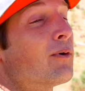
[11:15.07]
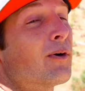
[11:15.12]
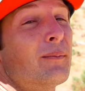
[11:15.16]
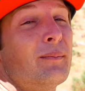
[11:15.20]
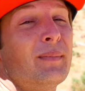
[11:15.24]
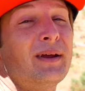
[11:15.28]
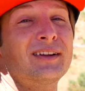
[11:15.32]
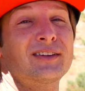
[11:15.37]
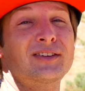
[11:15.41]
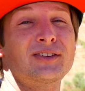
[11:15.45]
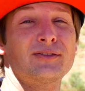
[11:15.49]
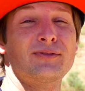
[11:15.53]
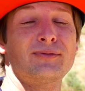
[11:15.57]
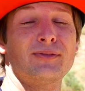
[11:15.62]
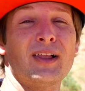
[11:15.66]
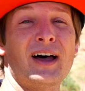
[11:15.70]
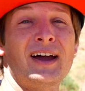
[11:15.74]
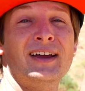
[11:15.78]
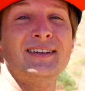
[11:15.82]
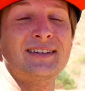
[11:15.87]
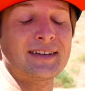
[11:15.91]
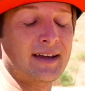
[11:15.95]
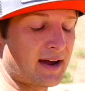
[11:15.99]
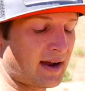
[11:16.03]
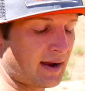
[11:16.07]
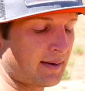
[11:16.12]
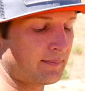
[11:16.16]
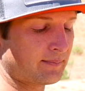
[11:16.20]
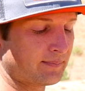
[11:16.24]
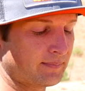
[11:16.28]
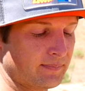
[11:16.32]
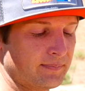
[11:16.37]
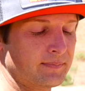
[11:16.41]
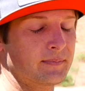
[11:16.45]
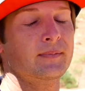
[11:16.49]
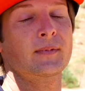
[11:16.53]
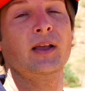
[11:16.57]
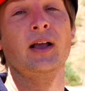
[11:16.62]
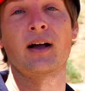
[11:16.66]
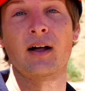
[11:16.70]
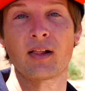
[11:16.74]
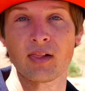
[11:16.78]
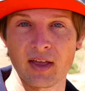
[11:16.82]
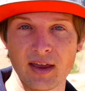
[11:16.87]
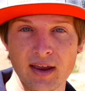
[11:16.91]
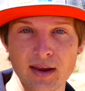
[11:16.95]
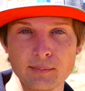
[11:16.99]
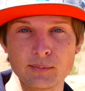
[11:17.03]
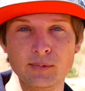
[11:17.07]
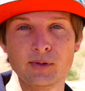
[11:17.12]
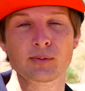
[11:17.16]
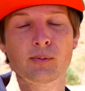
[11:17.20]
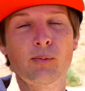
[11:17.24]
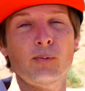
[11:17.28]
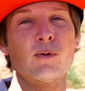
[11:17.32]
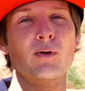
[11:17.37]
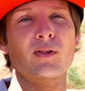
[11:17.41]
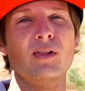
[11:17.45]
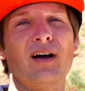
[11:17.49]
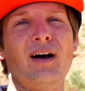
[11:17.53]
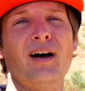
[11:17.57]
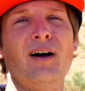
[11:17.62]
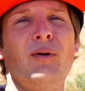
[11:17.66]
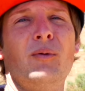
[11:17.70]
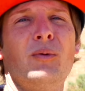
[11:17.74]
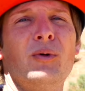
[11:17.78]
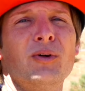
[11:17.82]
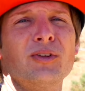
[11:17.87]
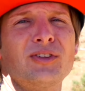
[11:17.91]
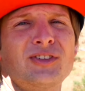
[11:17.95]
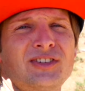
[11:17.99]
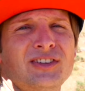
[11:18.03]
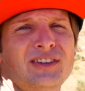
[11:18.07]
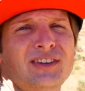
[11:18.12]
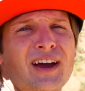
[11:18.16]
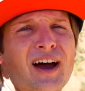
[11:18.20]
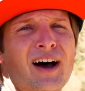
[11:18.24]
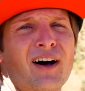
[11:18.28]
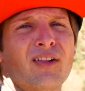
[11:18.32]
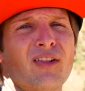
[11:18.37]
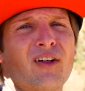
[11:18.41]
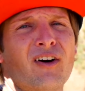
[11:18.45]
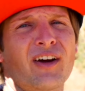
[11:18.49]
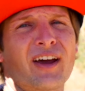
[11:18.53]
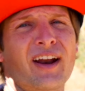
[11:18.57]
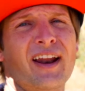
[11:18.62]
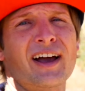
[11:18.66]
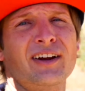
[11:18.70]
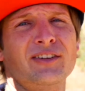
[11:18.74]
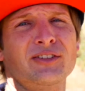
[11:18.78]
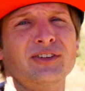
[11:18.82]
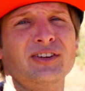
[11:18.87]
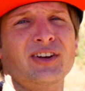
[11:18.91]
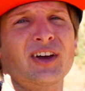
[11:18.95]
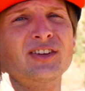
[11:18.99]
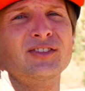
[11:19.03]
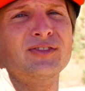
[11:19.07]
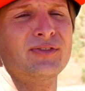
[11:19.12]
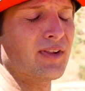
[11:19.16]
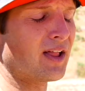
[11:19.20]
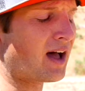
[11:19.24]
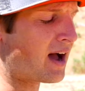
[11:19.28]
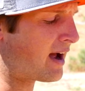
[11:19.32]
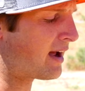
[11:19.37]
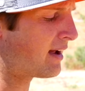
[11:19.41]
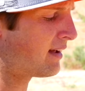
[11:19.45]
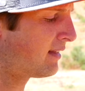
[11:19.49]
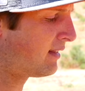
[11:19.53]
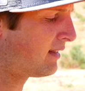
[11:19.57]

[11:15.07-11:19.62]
minutes of flight time claimed. We'll see how long it actually does fly.